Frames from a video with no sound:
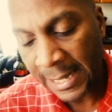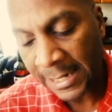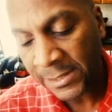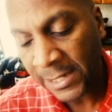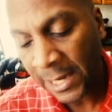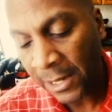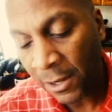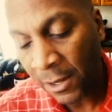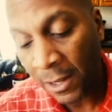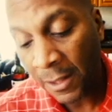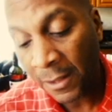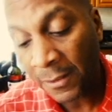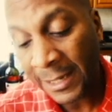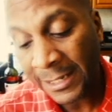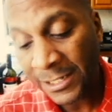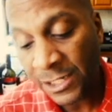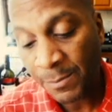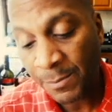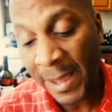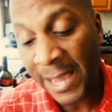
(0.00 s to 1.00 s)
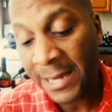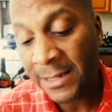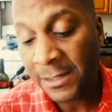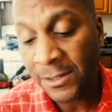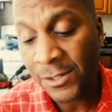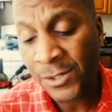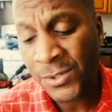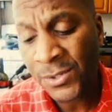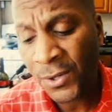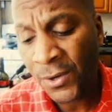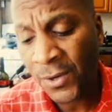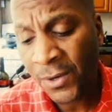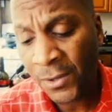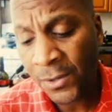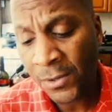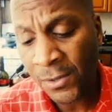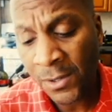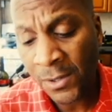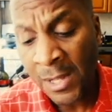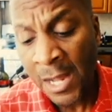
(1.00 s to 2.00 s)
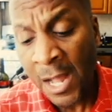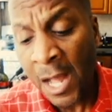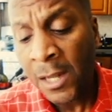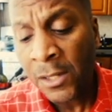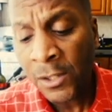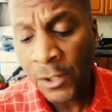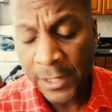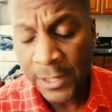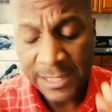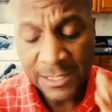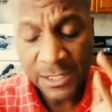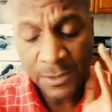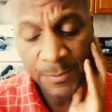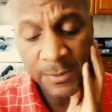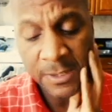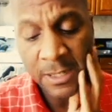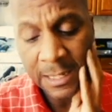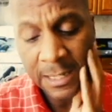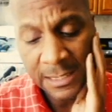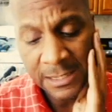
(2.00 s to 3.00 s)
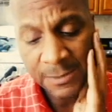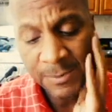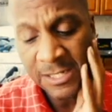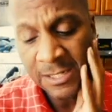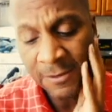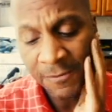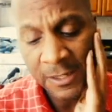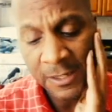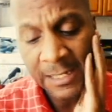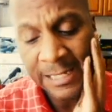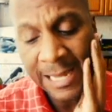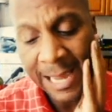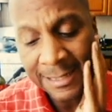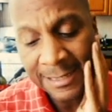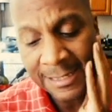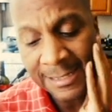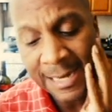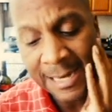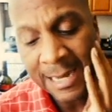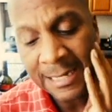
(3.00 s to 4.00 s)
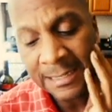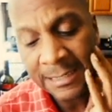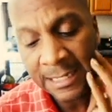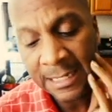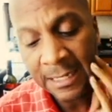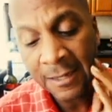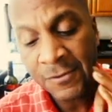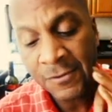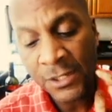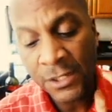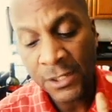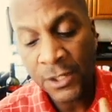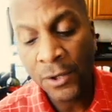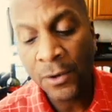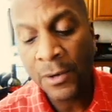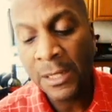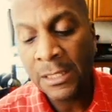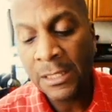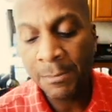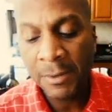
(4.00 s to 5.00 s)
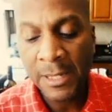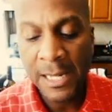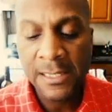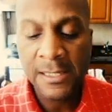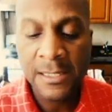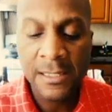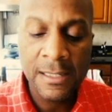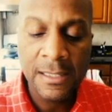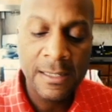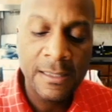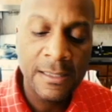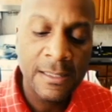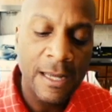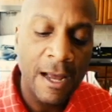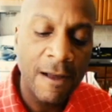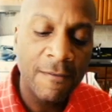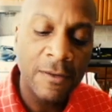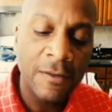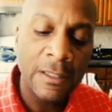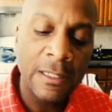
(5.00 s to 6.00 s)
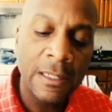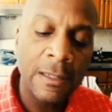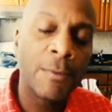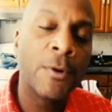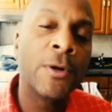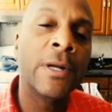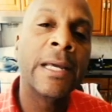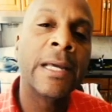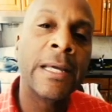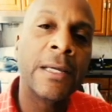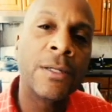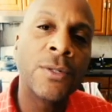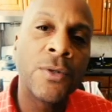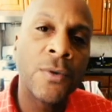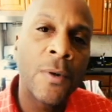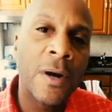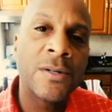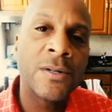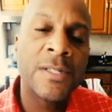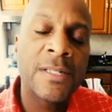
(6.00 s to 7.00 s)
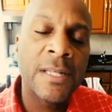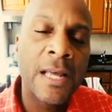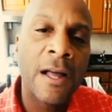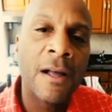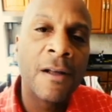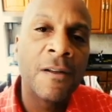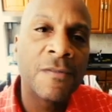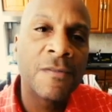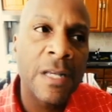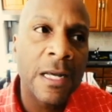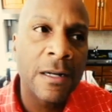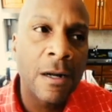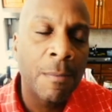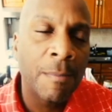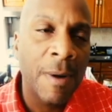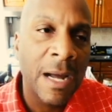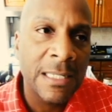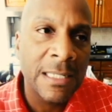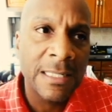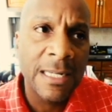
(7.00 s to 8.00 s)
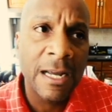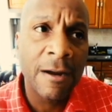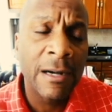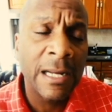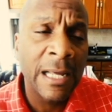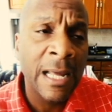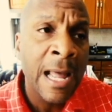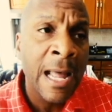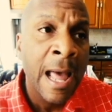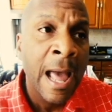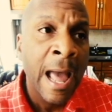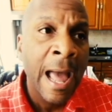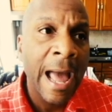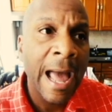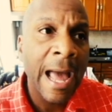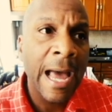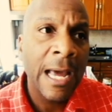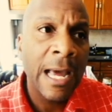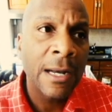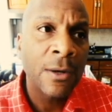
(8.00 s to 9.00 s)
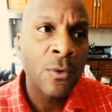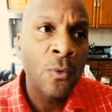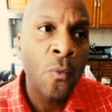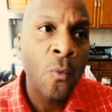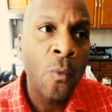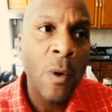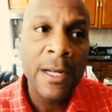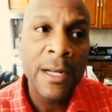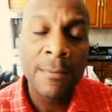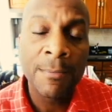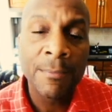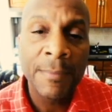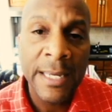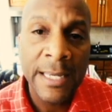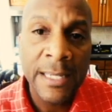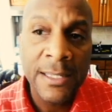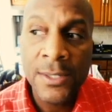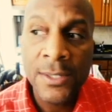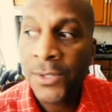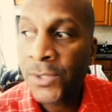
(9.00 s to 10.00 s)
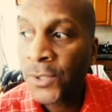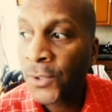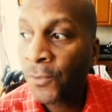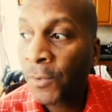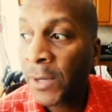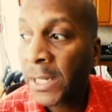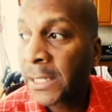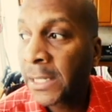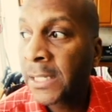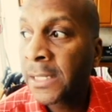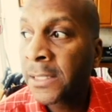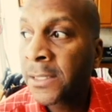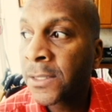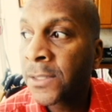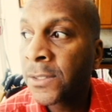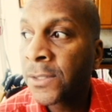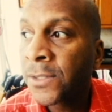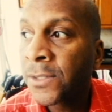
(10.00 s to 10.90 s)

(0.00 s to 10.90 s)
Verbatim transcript: essay on expanding the circle, looking sp uh, specifically at this idea of securing the blessings of liberty to ourselves and our posterity, and what it means to really